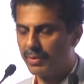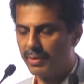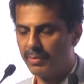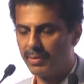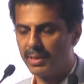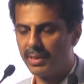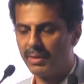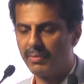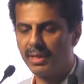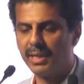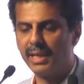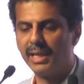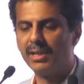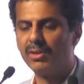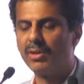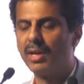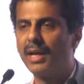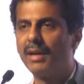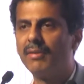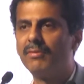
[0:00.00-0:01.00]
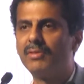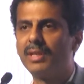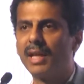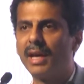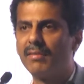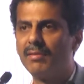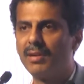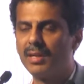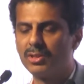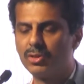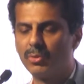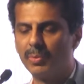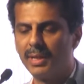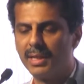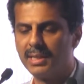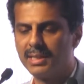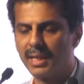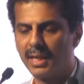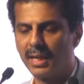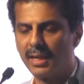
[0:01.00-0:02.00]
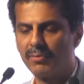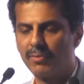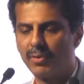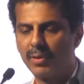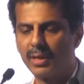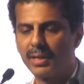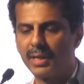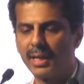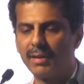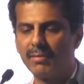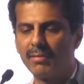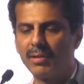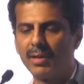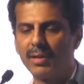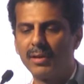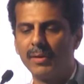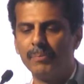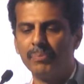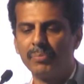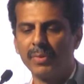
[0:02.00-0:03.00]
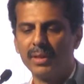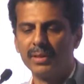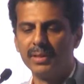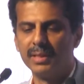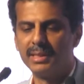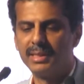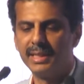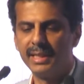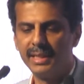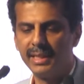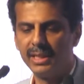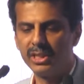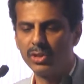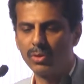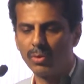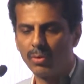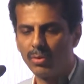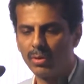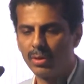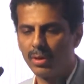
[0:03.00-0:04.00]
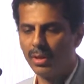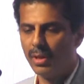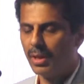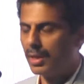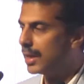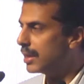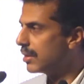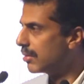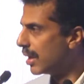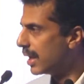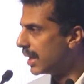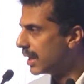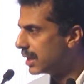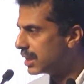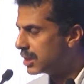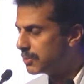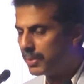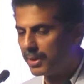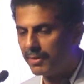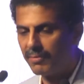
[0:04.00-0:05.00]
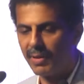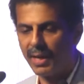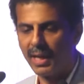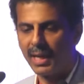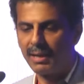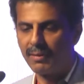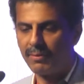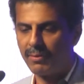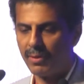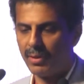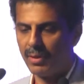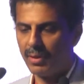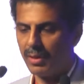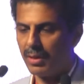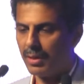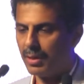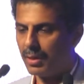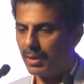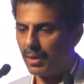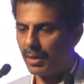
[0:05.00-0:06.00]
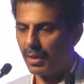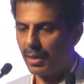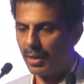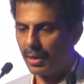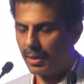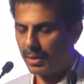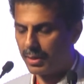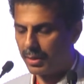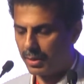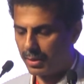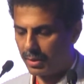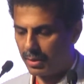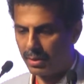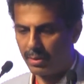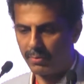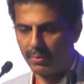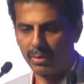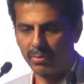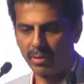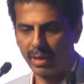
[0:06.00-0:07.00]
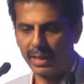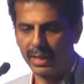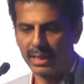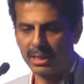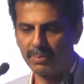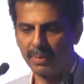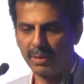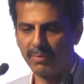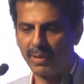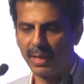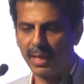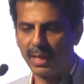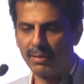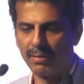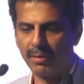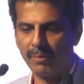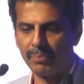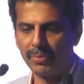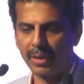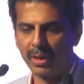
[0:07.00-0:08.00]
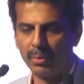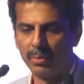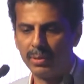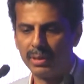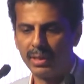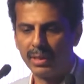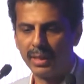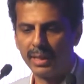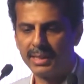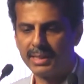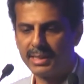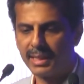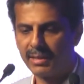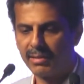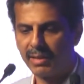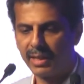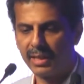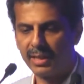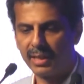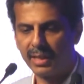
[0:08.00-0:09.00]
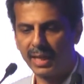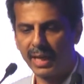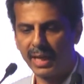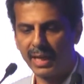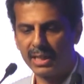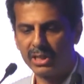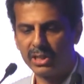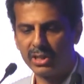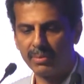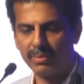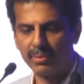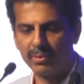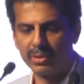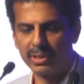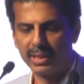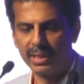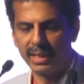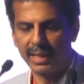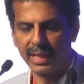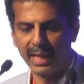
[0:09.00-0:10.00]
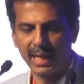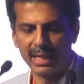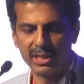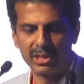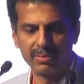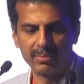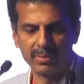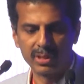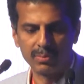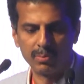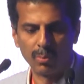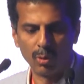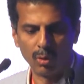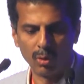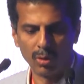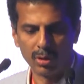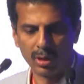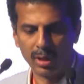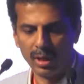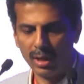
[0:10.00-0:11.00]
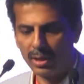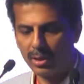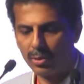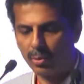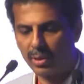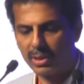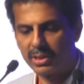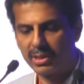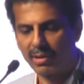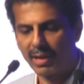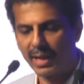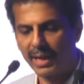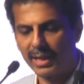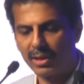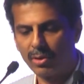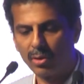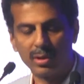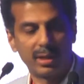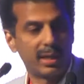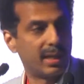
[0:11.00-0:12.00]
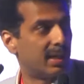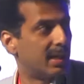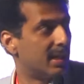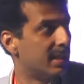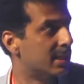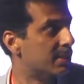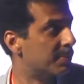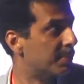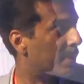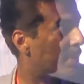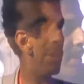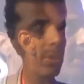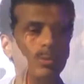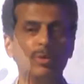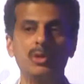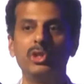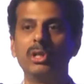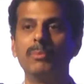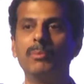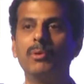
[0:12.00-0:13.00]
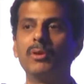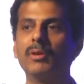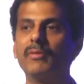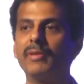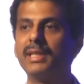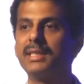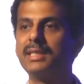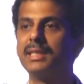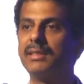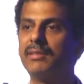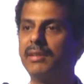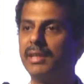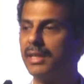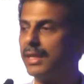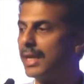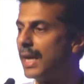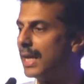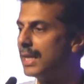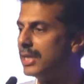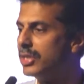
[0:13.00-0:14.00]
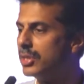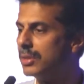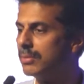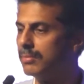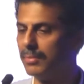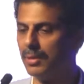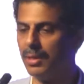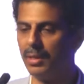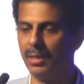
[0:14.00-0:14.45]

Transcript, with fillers: we were, they were keen to have TAVR, so we decided for a TAVR. The CT showed a tricuspid valve and uh, a tricuspid valve with the eccentric calcium. And you see the calcium is more towards the right coronary cusp. Huge amount of eccentric calcium